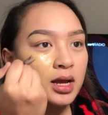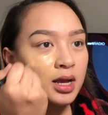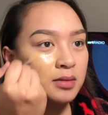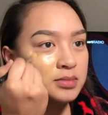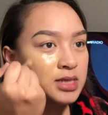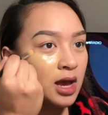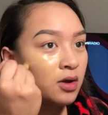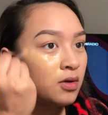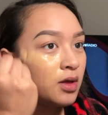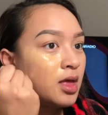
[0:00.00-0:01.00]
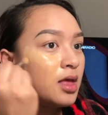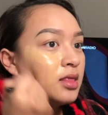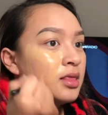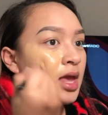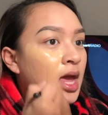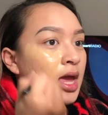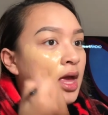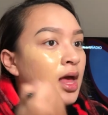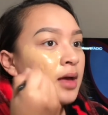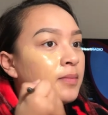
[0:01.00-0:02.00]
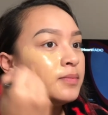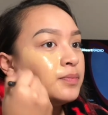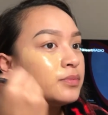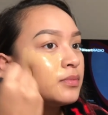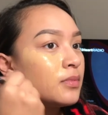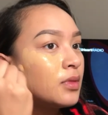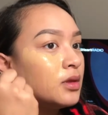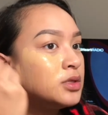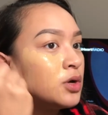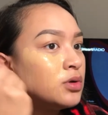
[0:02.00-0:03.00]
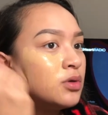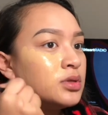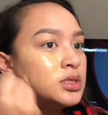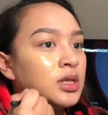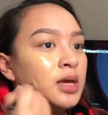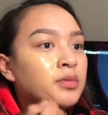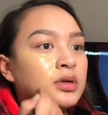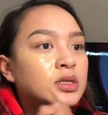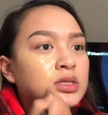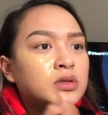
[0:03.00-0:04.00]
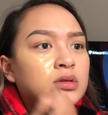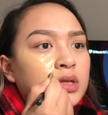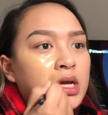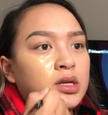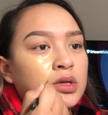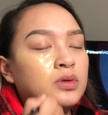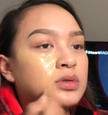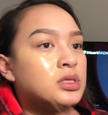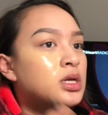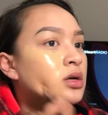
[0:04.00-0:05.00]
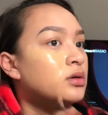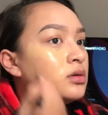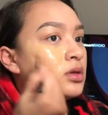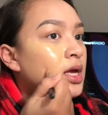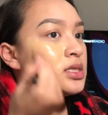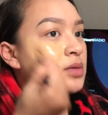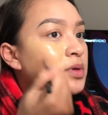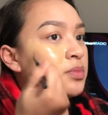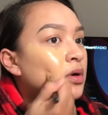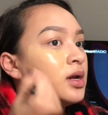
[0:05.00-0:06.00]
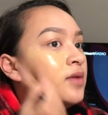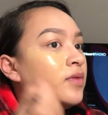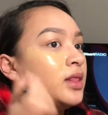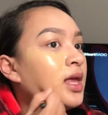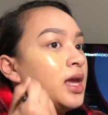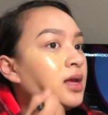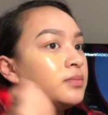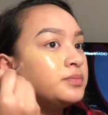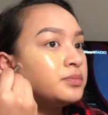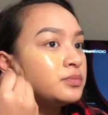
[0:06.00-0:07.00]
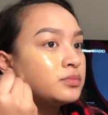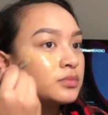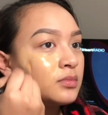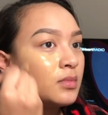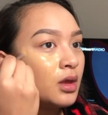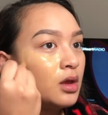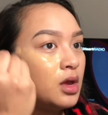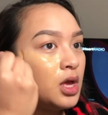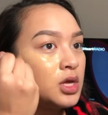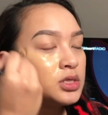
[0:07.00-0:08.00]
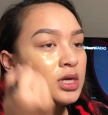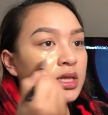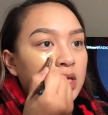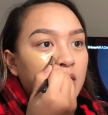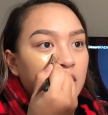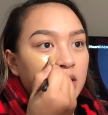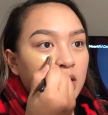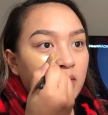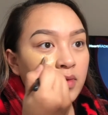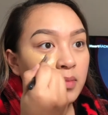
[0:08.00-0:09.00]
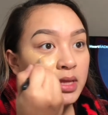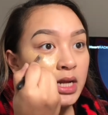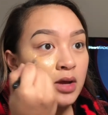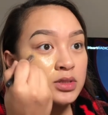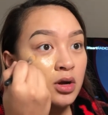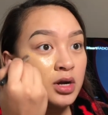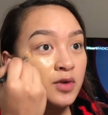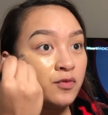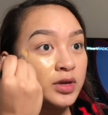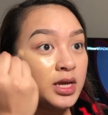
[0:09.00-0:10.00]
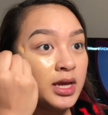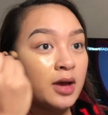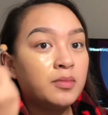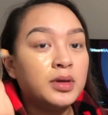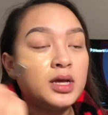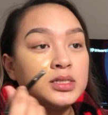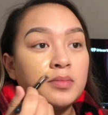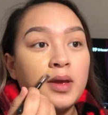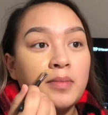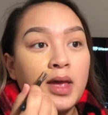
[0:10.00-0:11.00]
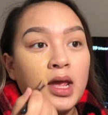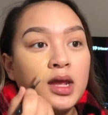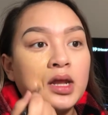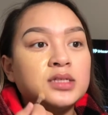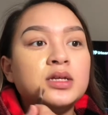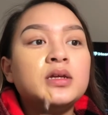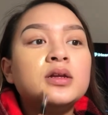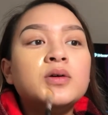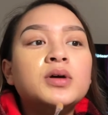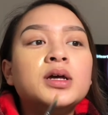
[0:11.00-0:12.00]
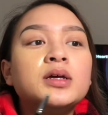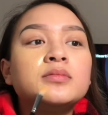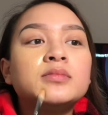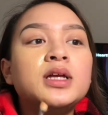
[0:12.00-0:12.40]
comes out, they don't go into labor until they're like due still. Like, some people are even late. So I didn't think anything of it, but then I was already freaking out because of my pain. I said, you know what?